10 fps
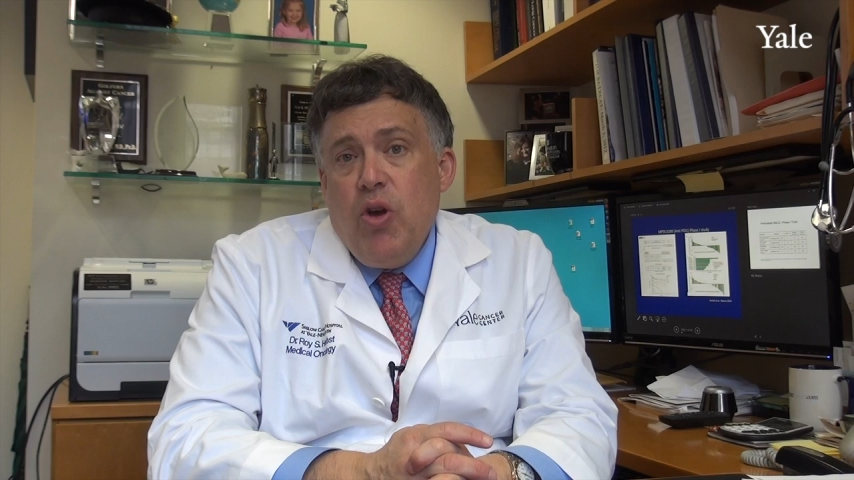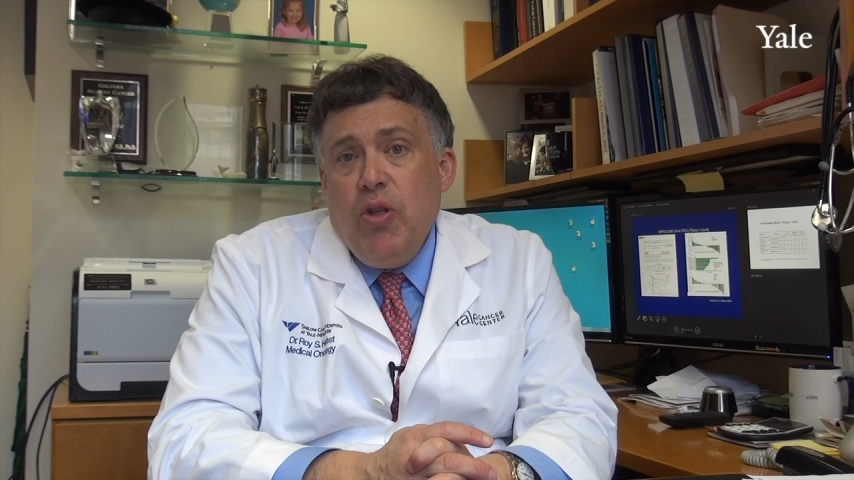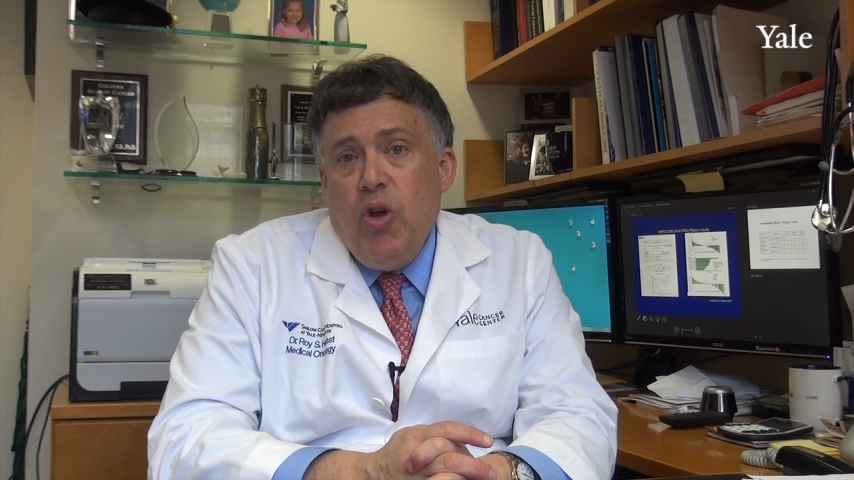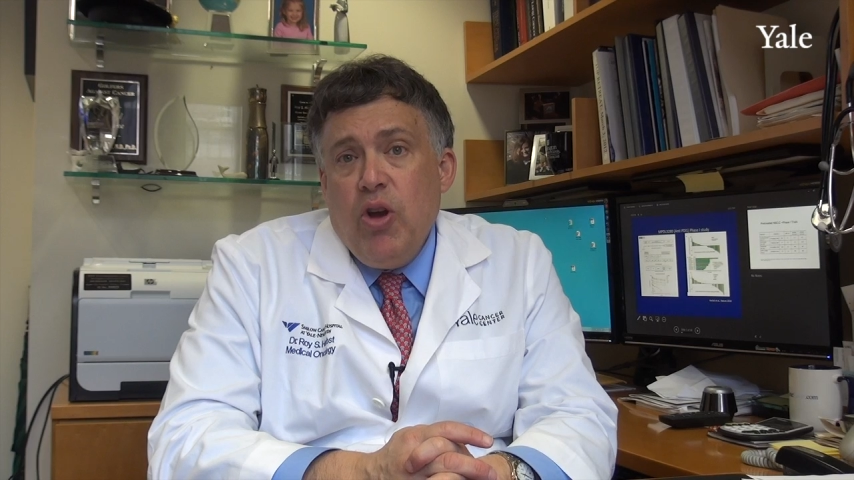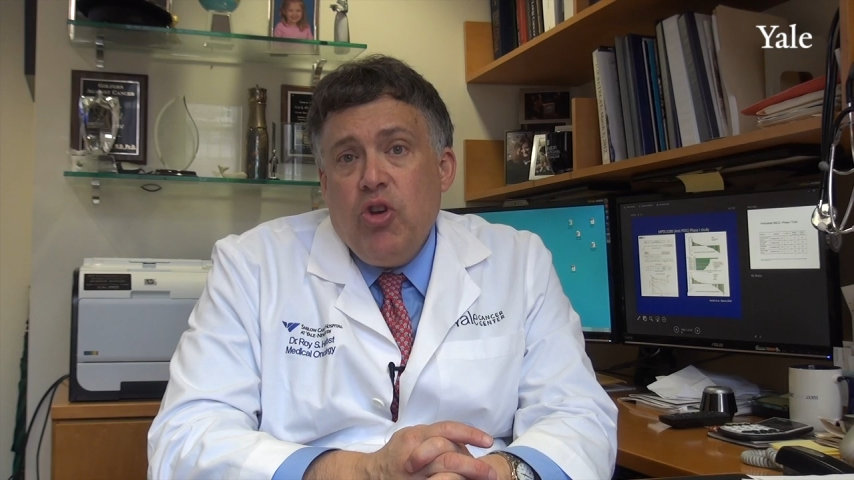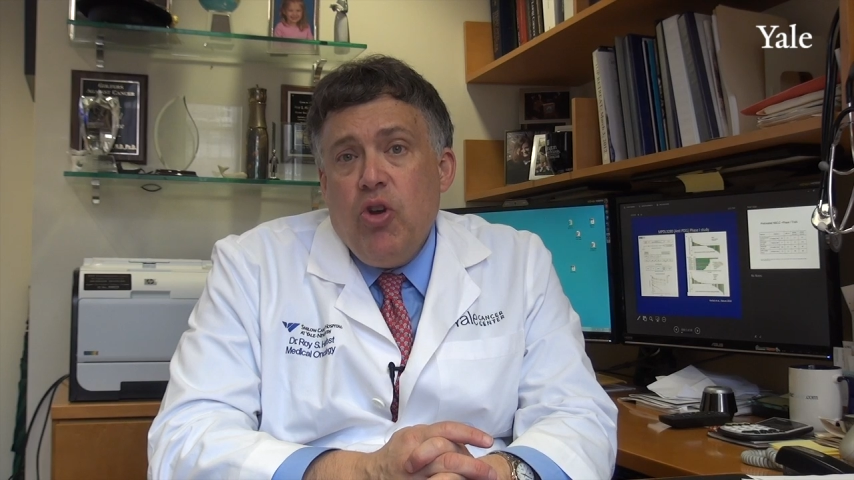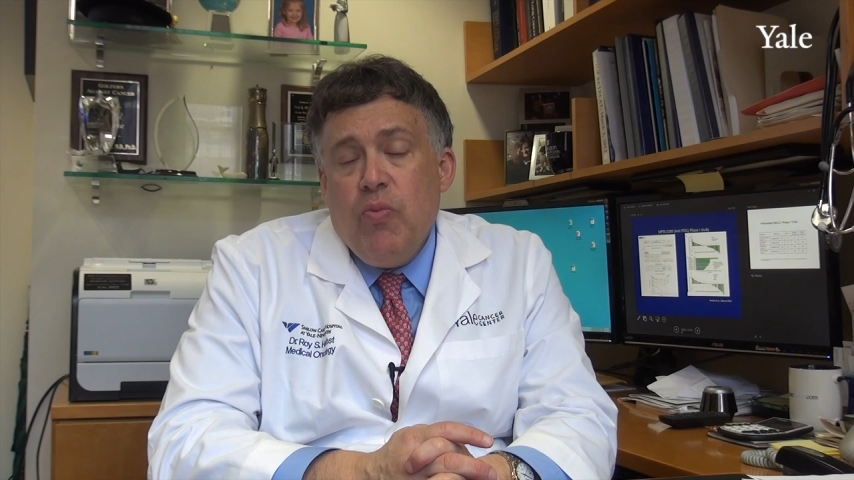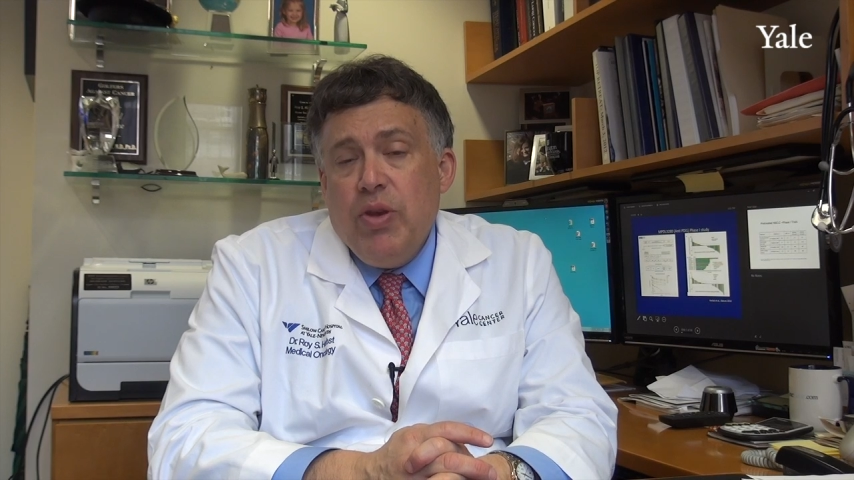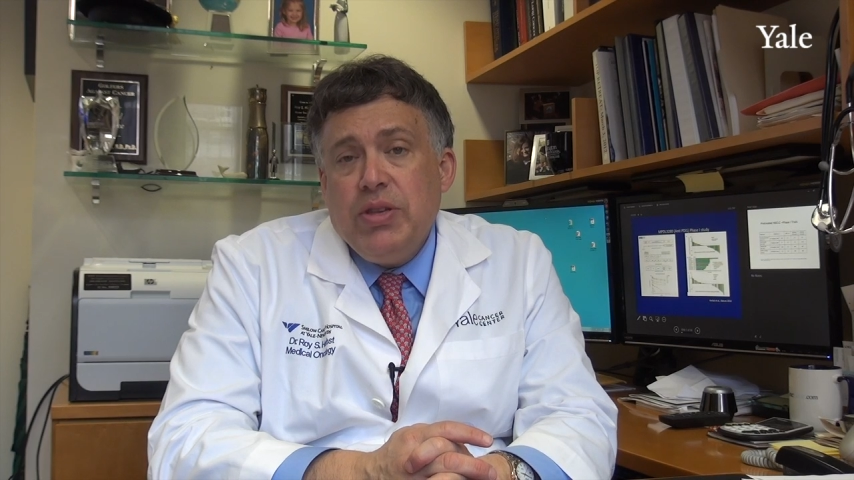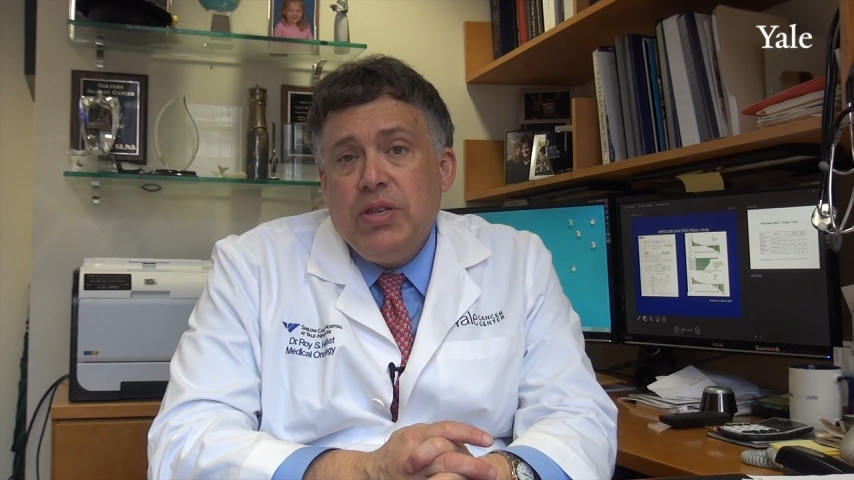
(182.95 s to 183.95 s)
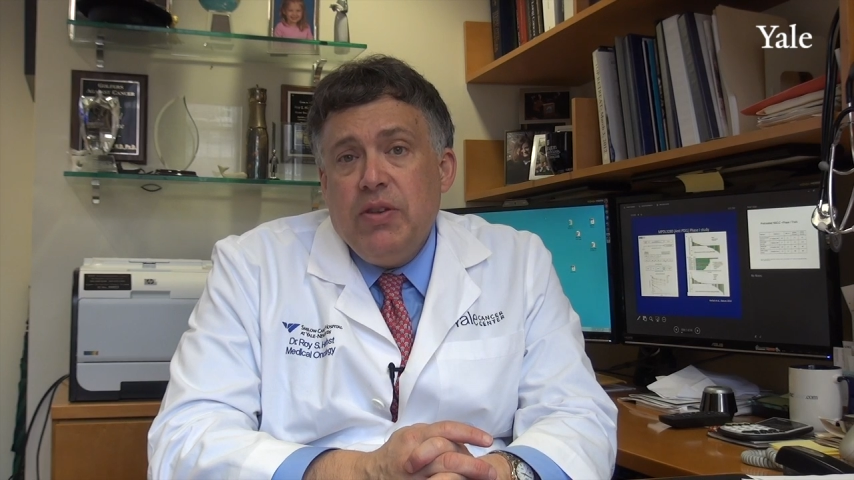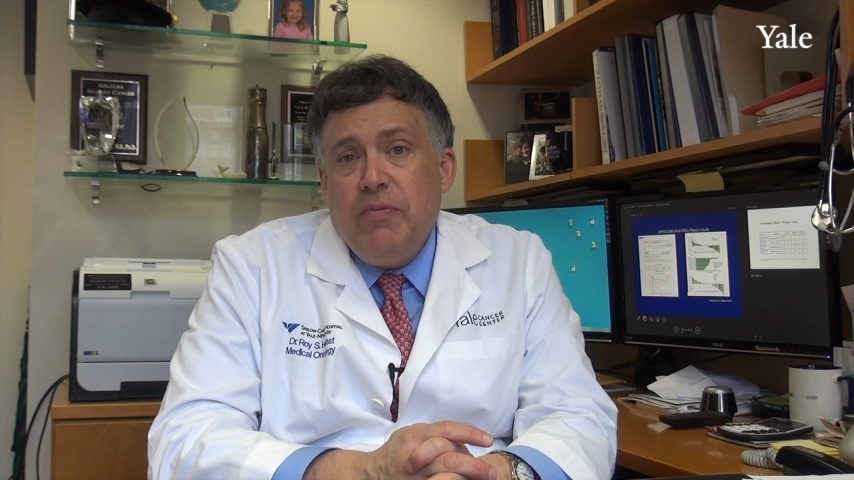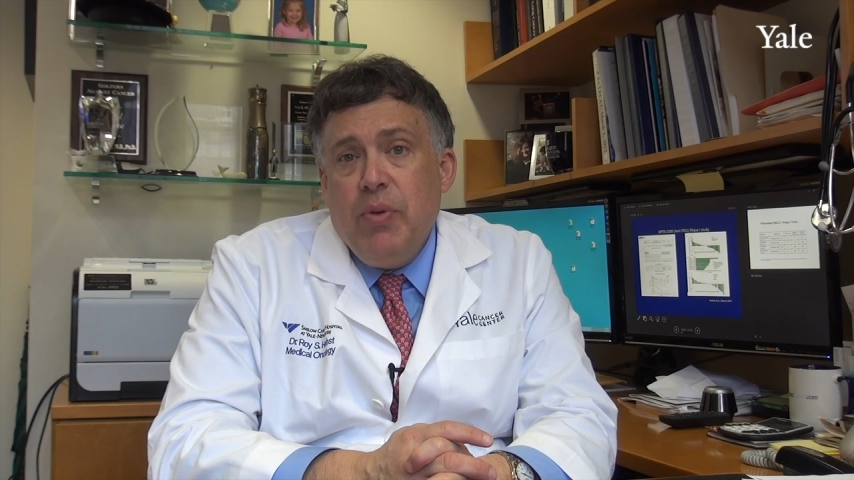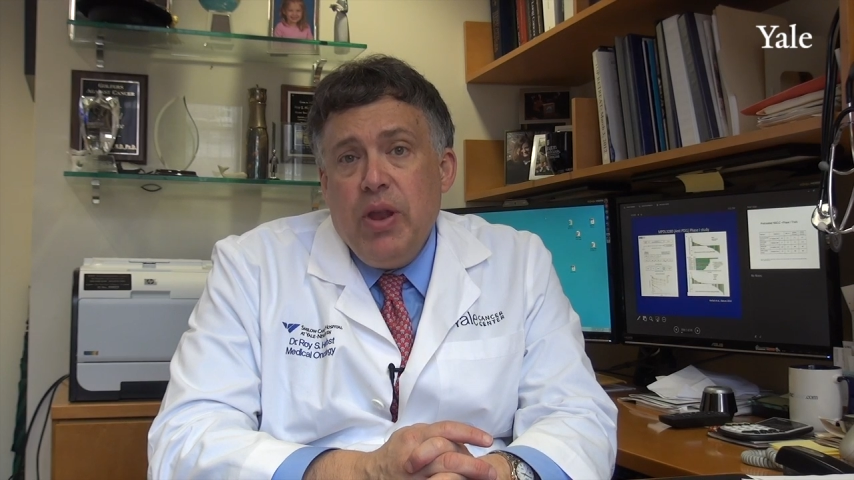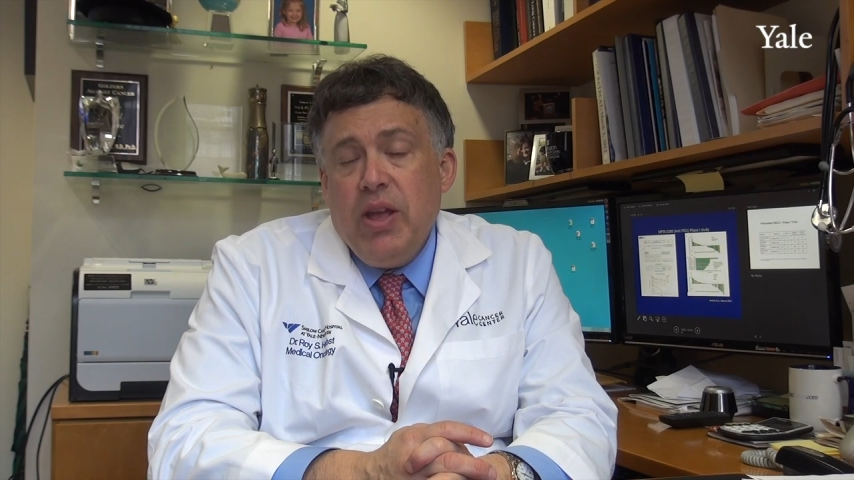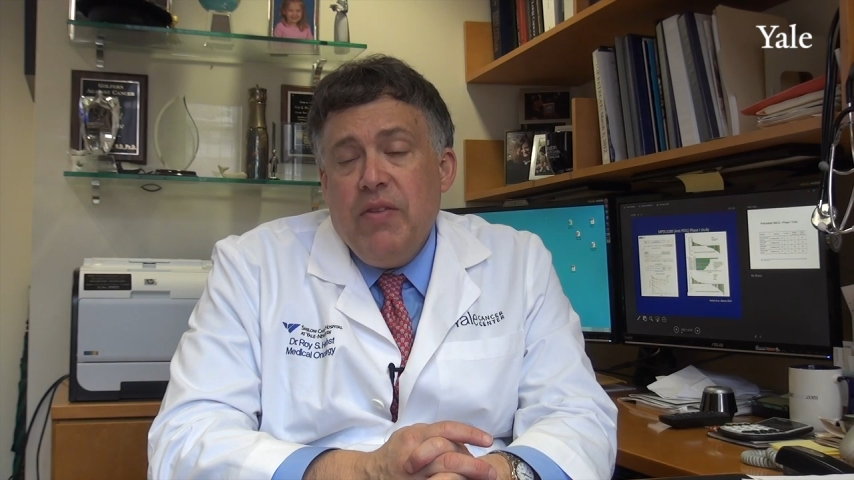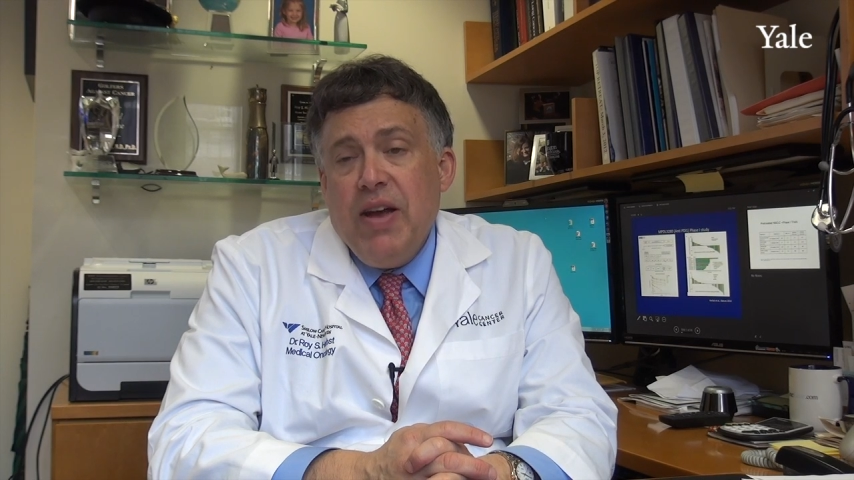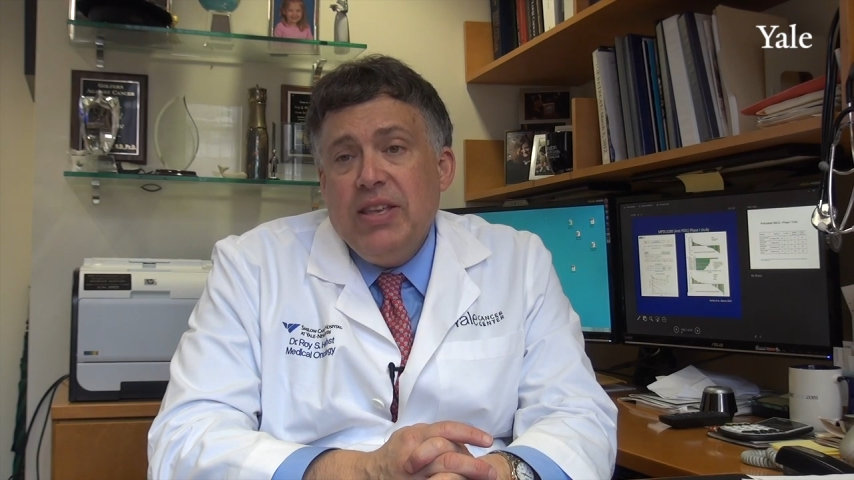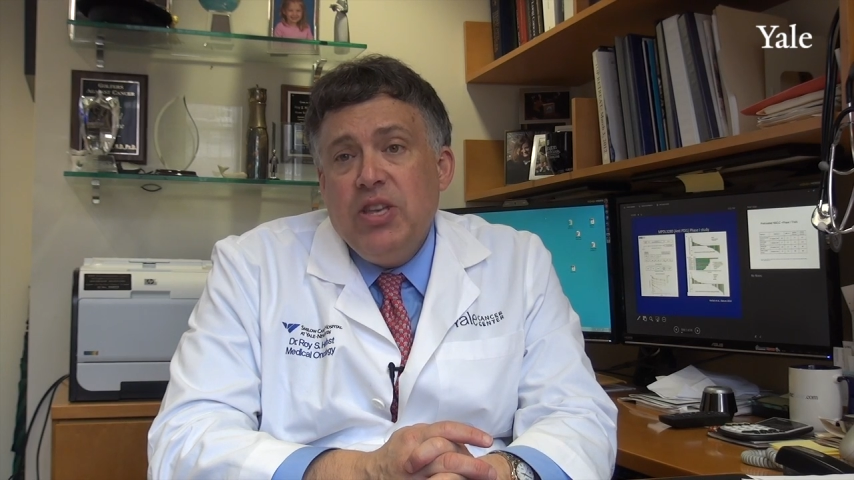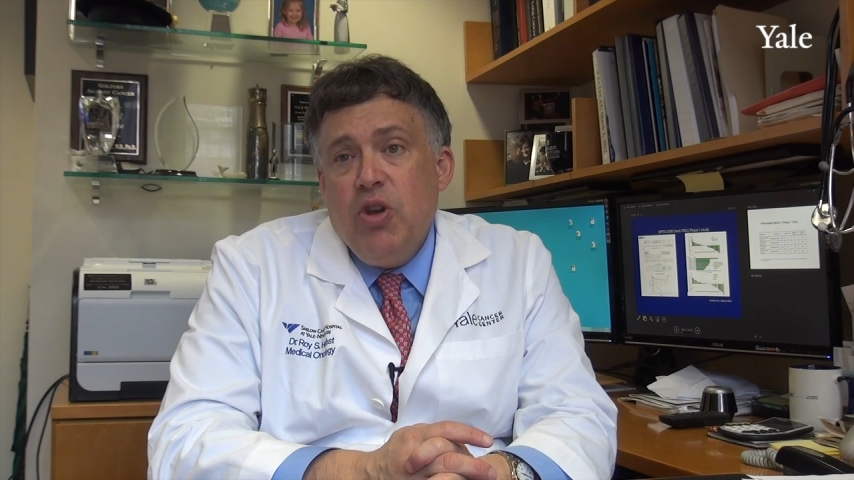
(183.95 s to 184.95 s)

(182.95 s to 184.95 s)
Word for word: know the long term risks of putting a device